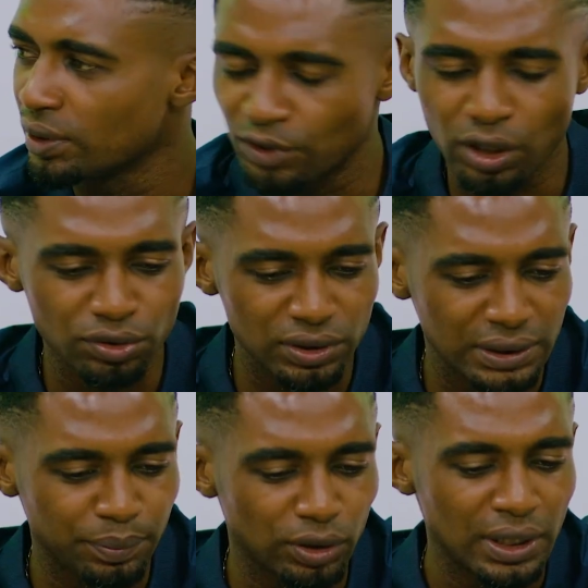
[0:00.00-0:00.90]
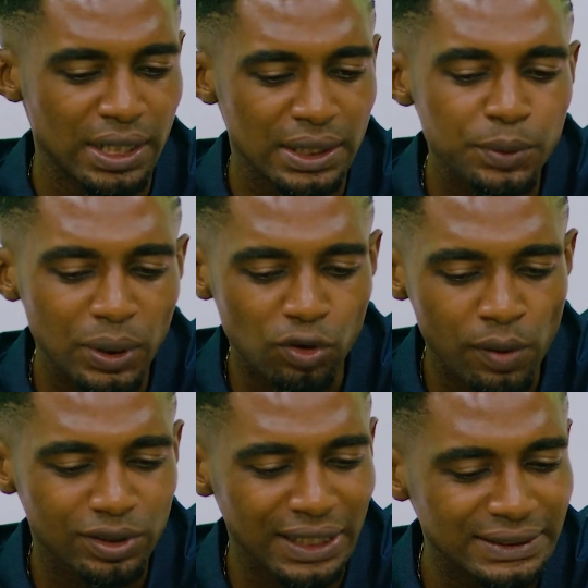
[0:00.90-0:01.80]
d'Ivoire, all those football. When it
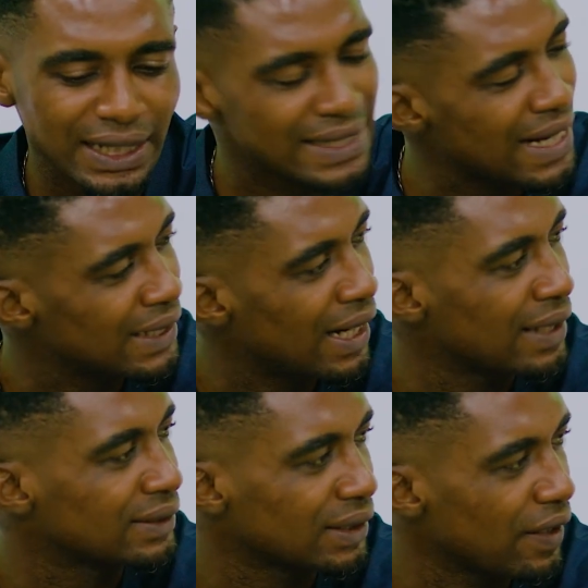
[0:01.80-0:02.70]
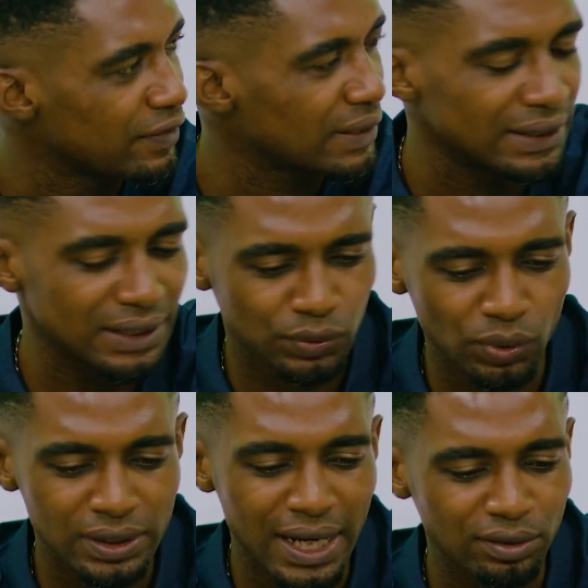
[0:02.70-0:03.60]
comes to Nigeria, Ghana, and South Africa, there's
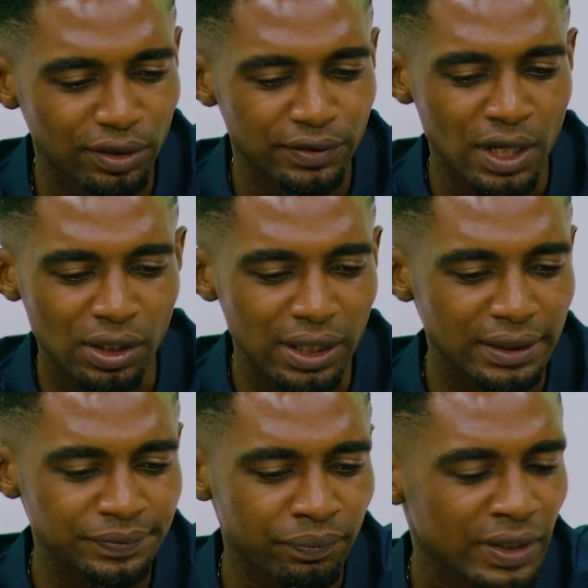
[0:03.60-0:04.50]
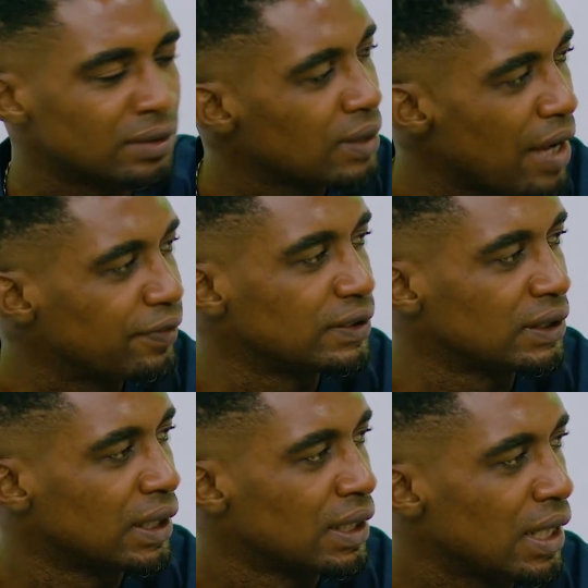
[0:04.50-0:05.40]
one kind of
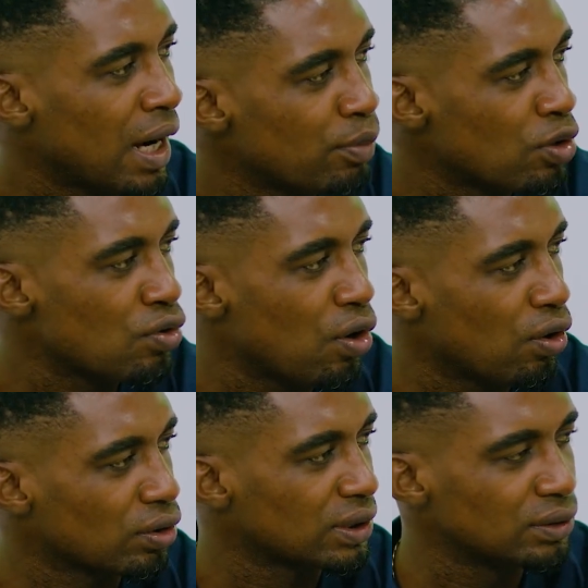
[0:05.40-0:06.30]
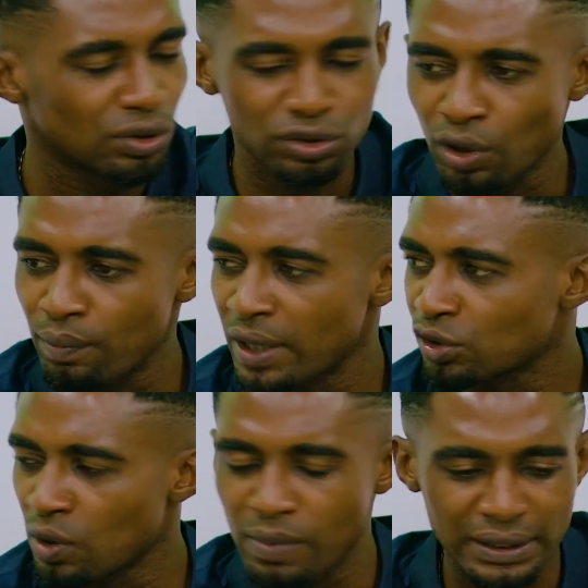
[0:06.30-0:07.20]
rivalry among us.
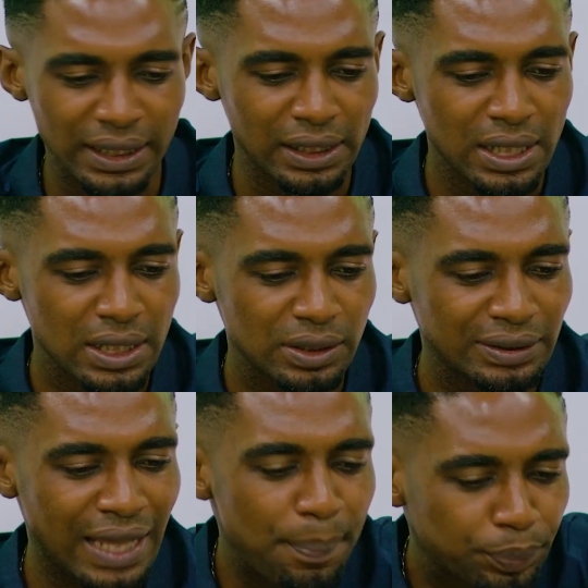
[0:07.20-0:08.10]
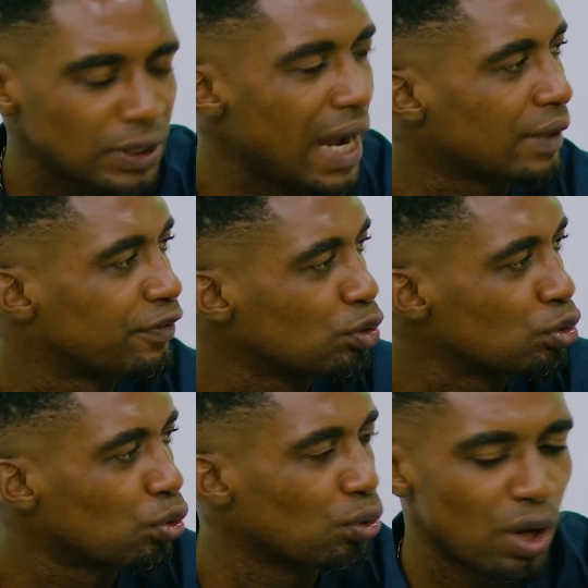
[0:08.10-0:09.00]
Somehow that pride for you
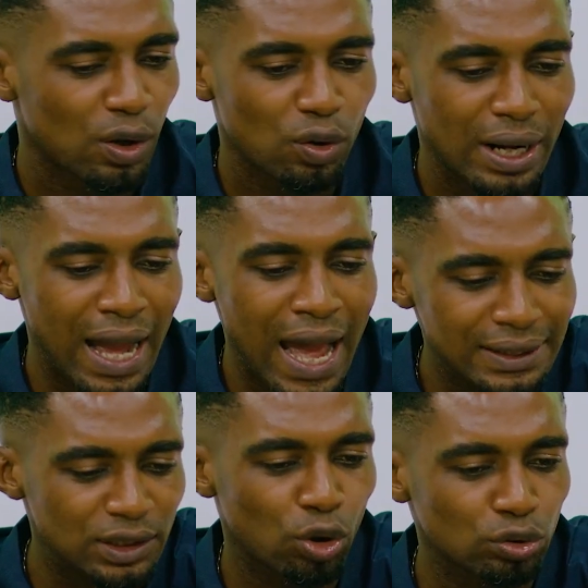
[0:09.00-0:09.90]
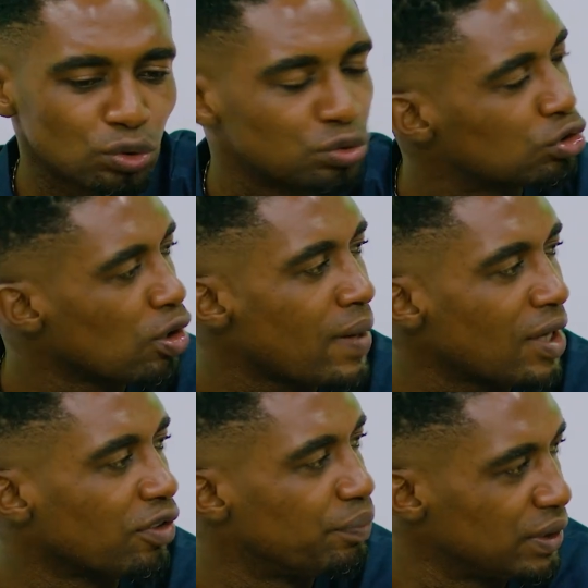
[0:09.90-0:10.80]
to ask or to do some
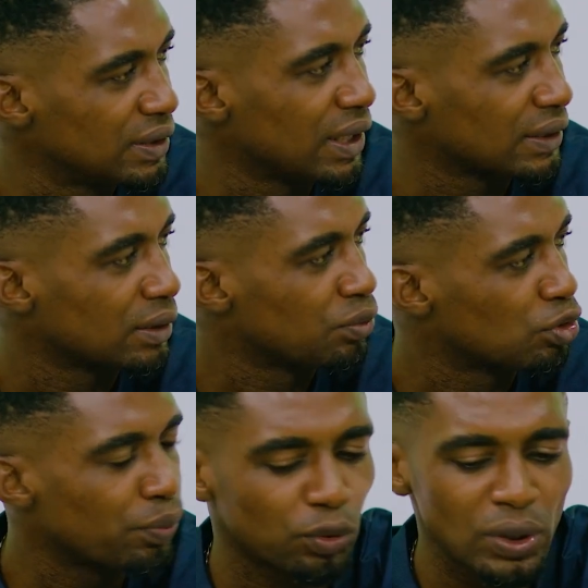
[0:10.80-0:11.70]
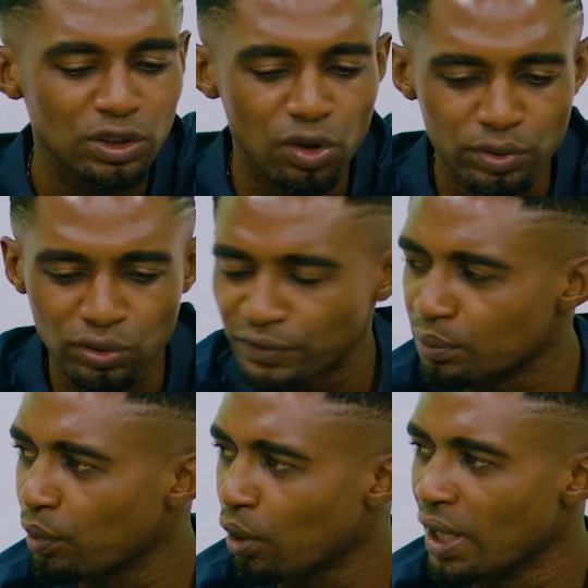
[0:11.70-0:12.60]
kind of business with. But when it comes to
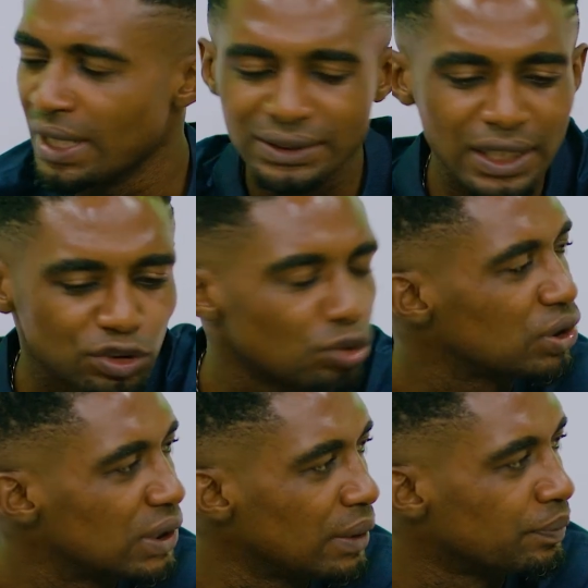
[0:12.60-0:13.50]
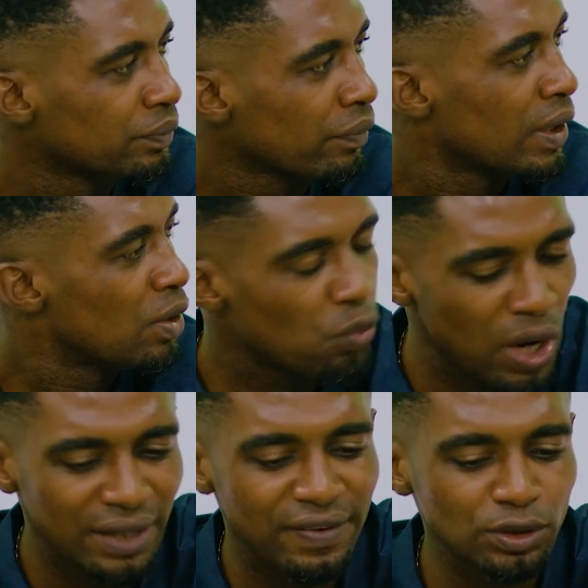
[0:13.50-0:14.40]
football, there's no shame.
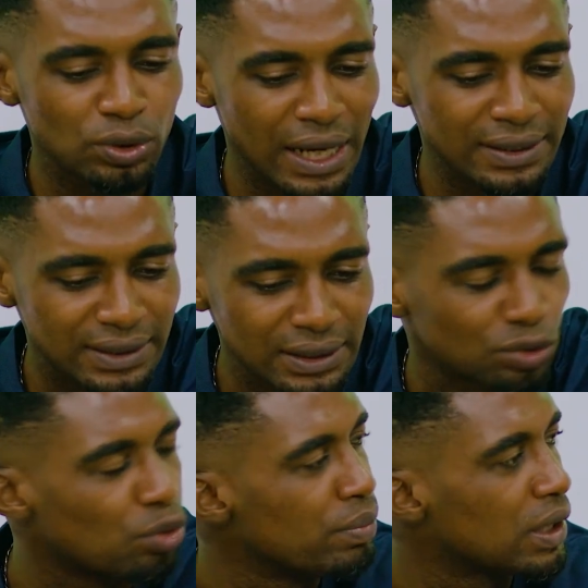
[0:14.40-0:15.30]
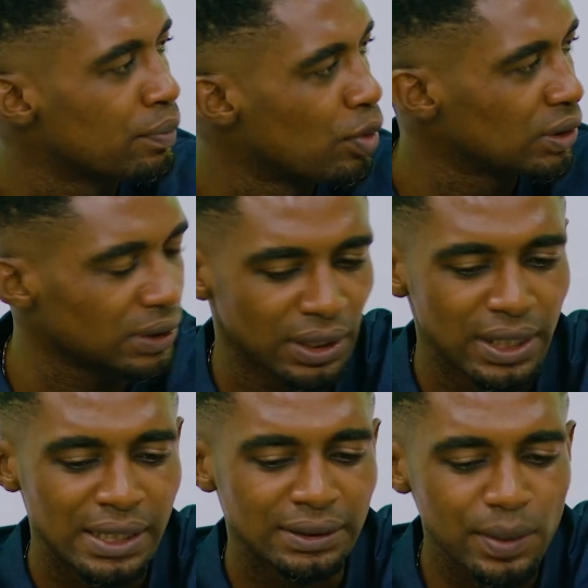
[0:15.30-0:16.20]
Wherever you can see to make money.
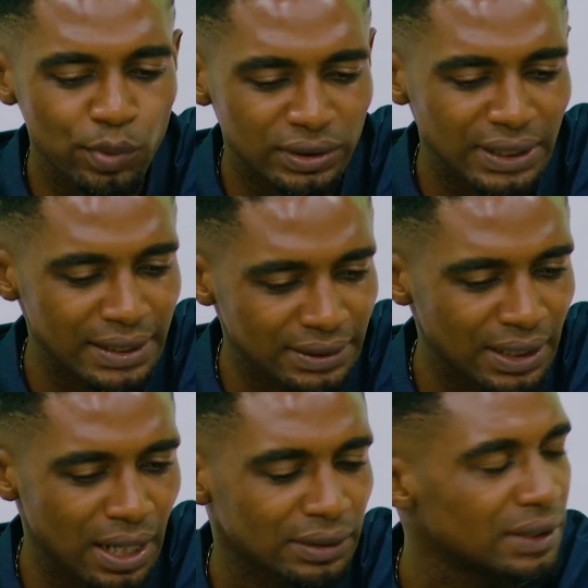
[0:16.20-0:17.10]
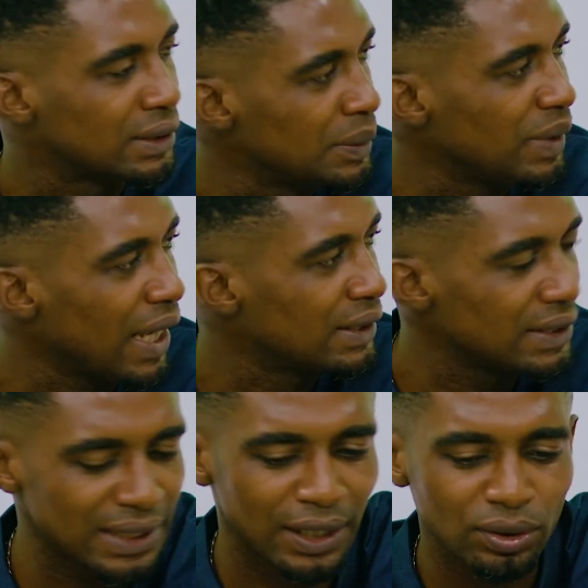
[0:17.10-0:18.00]
Remo Stars now, a team like
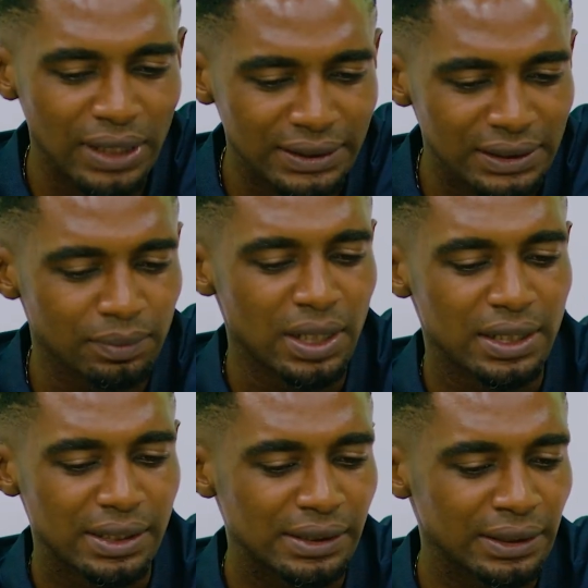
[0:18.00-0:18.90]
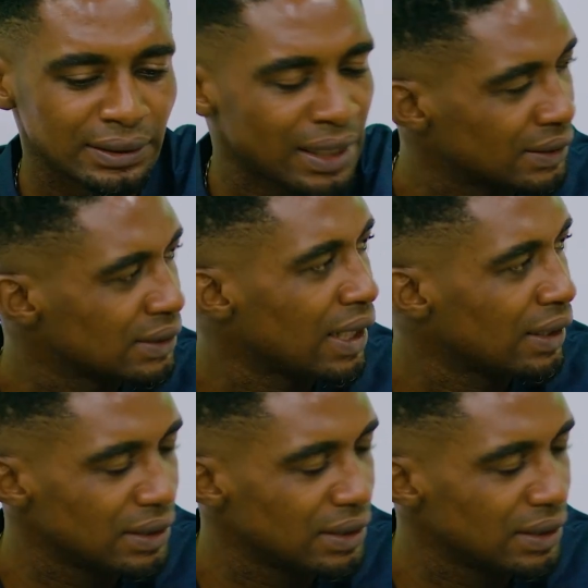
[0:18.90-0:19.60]
this, another team in Nigerian